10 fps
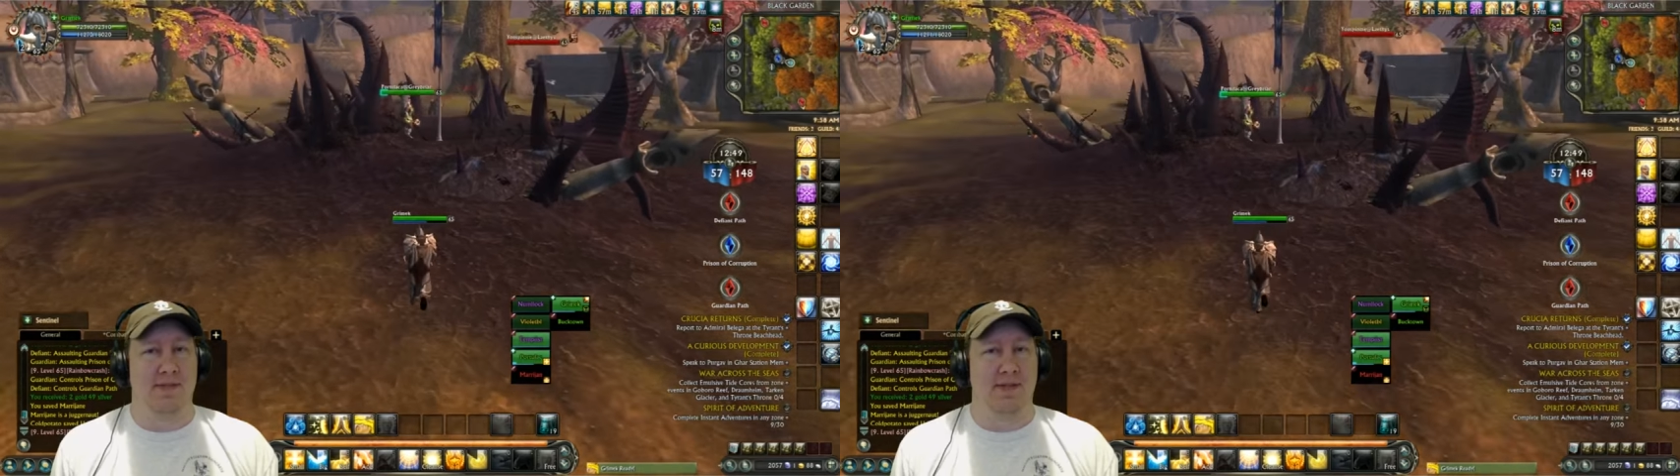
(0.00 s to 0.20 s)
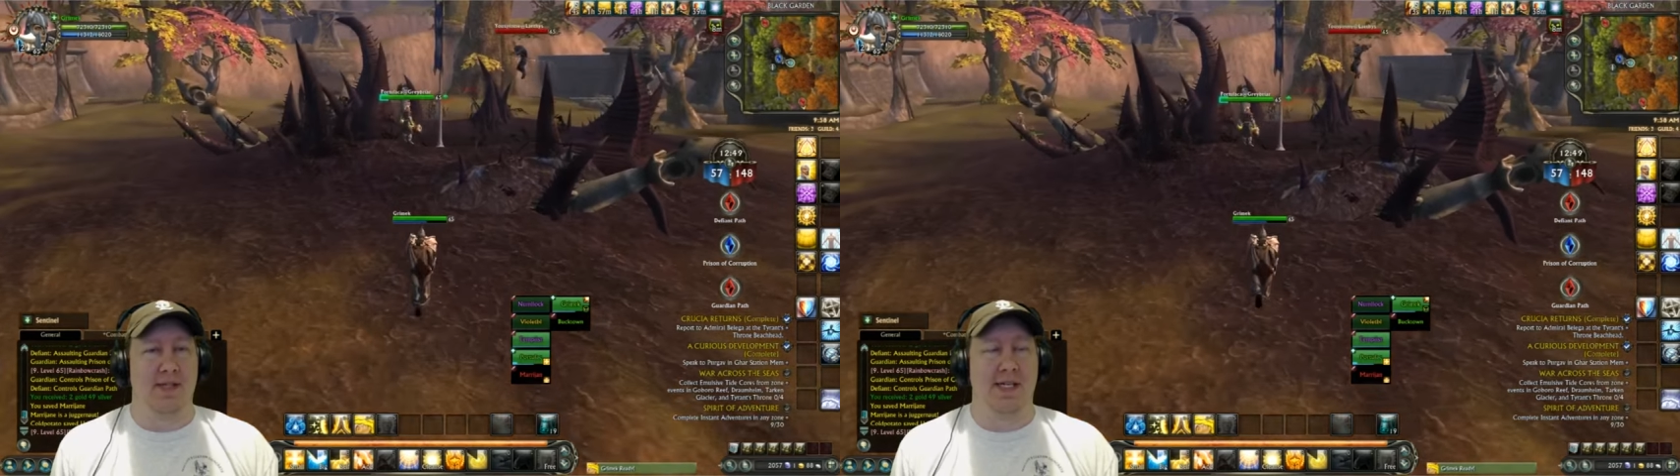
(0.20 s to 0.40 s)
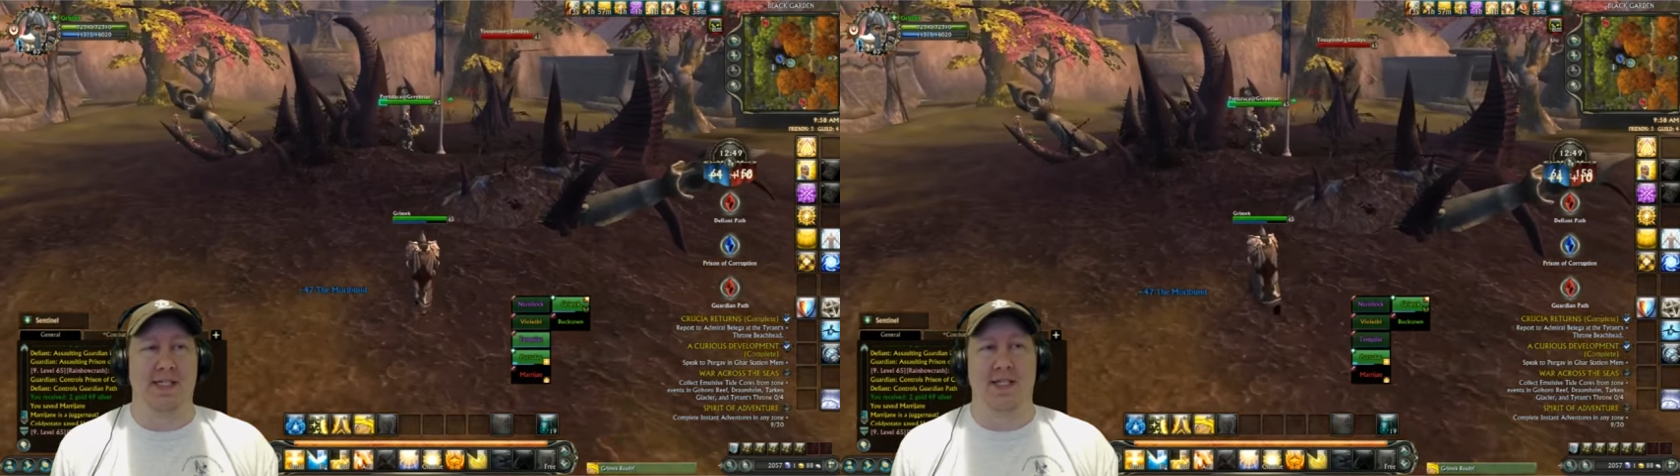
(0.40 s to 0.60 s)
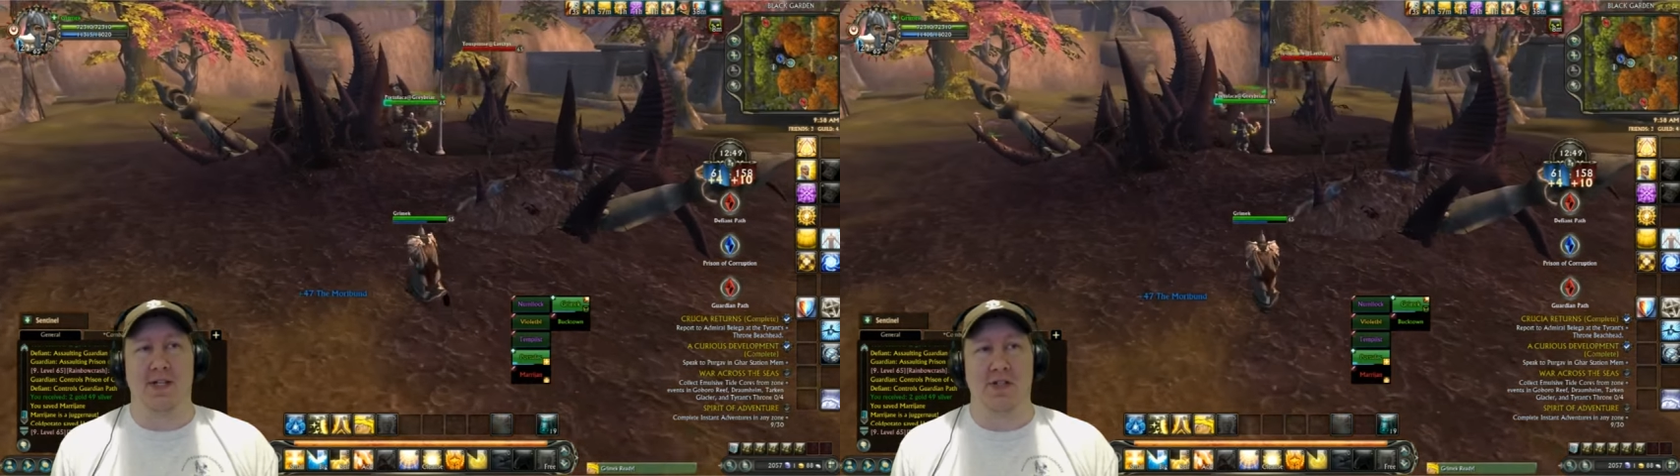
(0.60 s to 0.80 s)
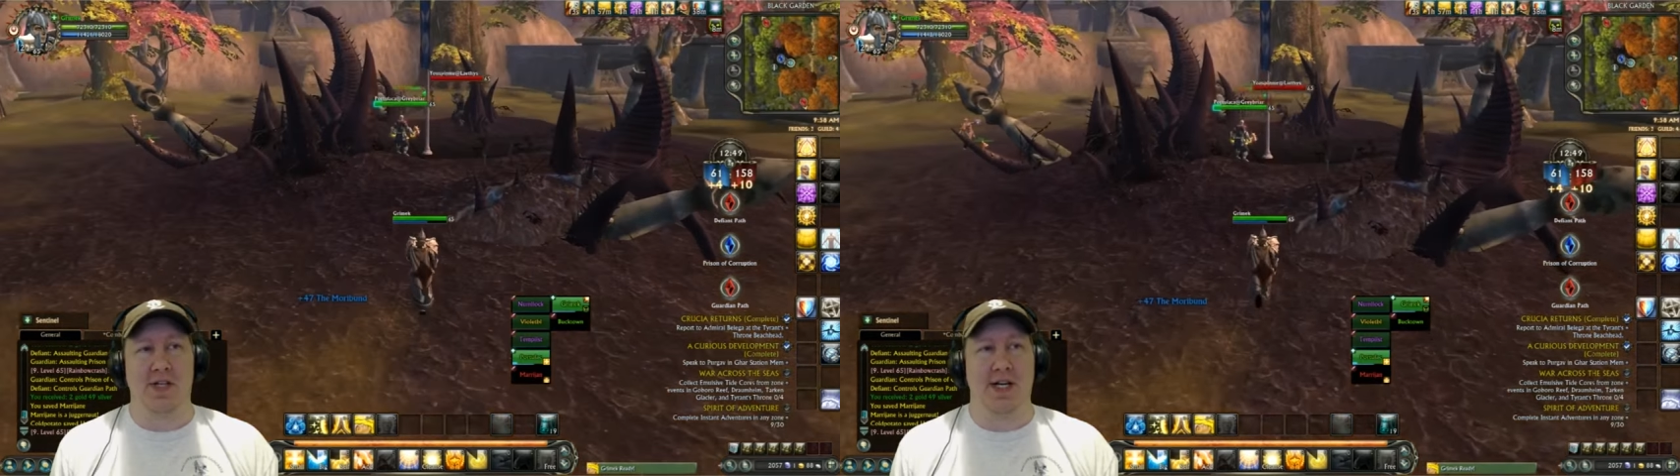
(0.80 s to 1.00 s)
less
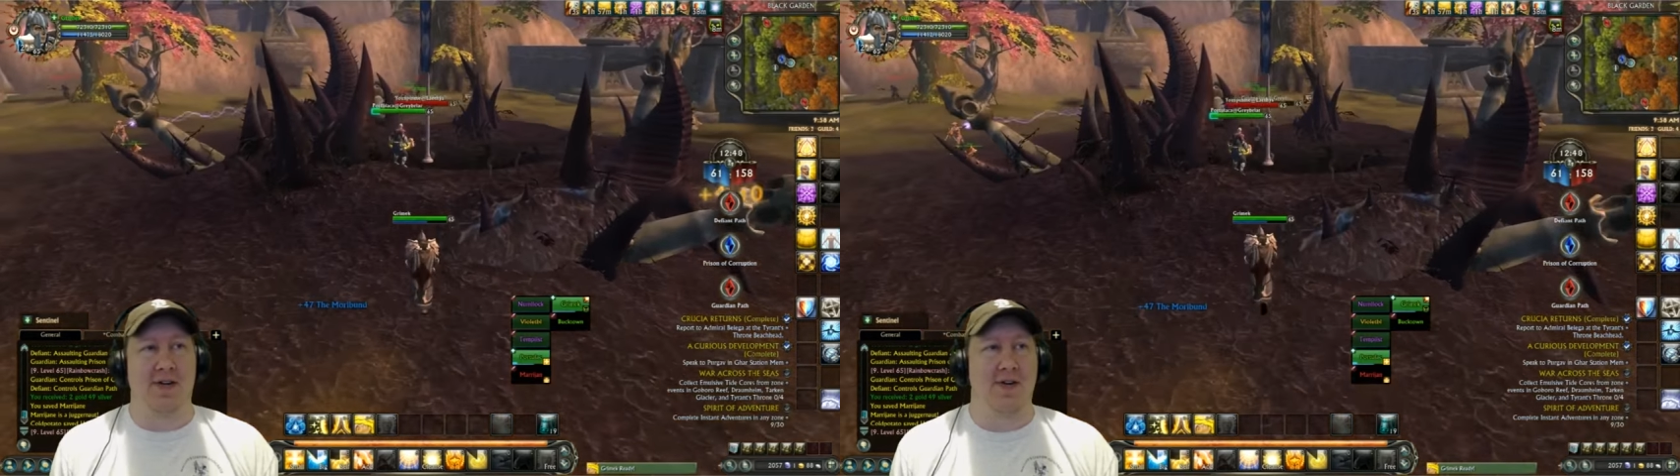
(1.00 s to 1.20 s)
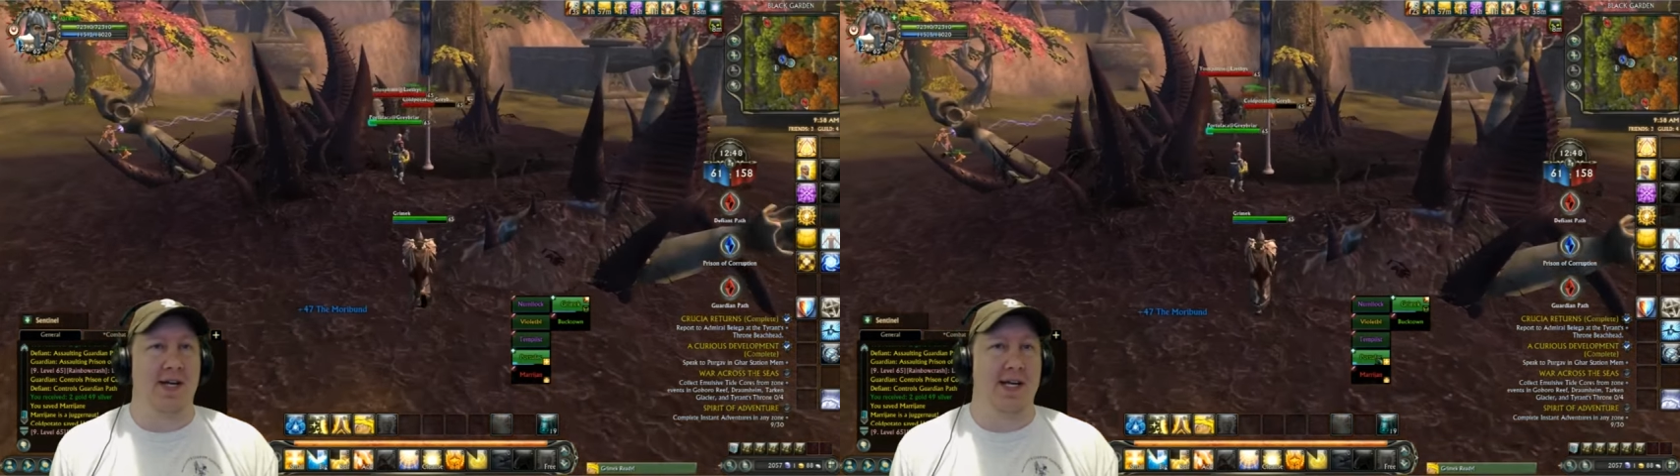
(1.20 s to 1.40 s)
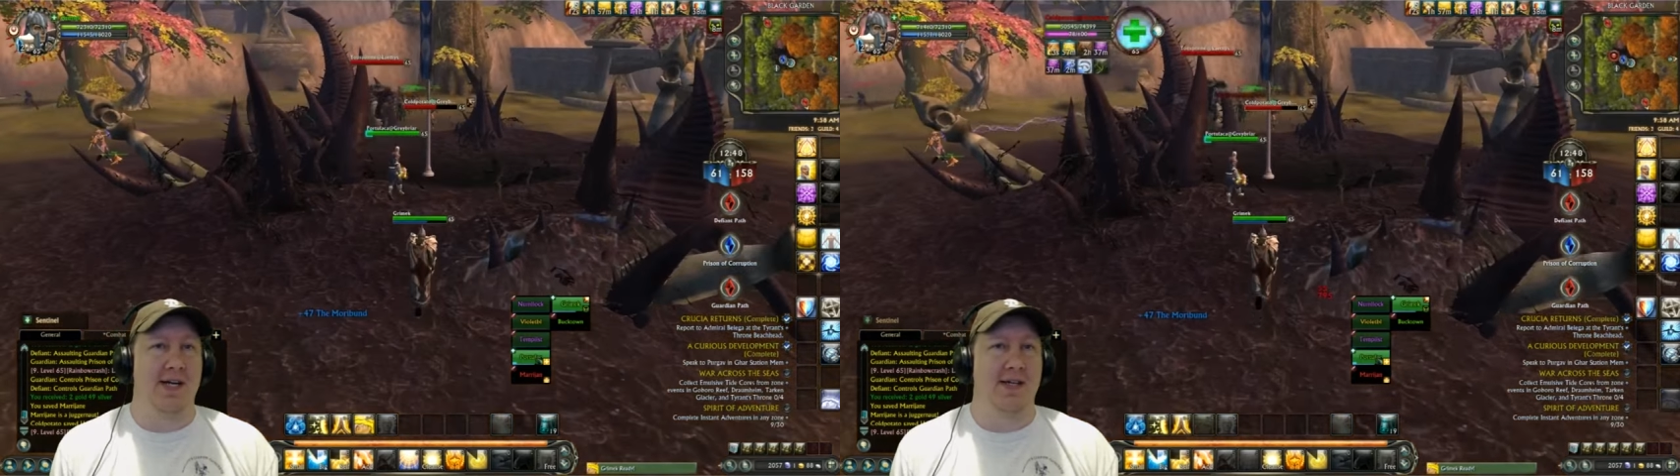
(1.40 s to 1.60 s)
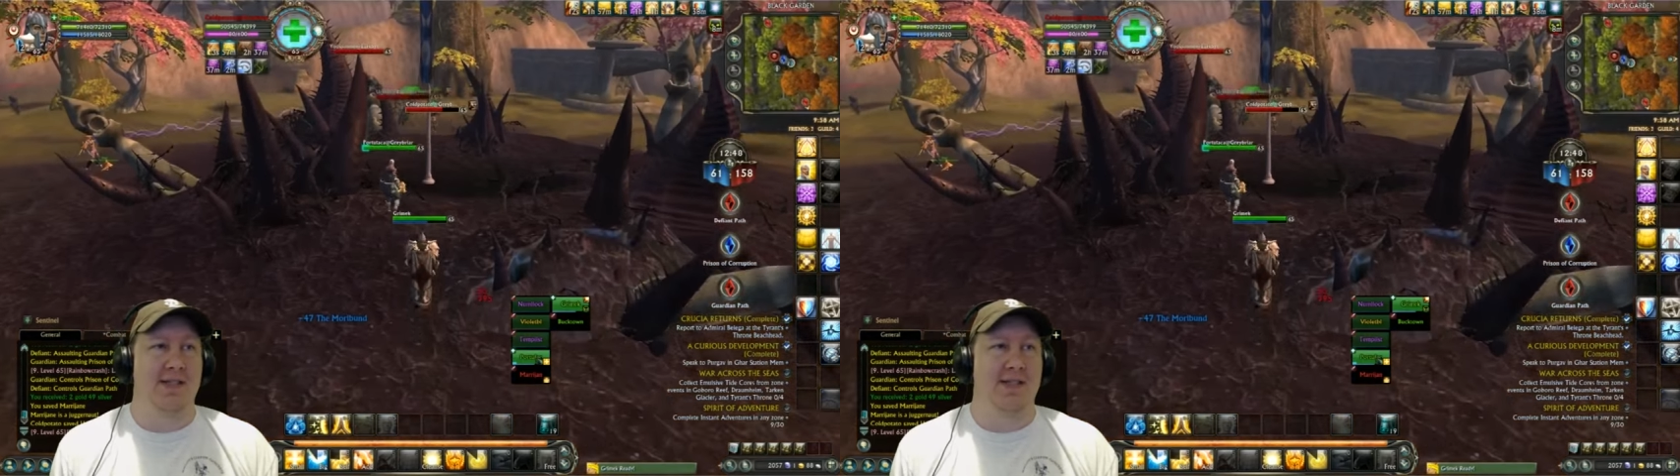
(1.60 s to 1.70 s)
energetic right now,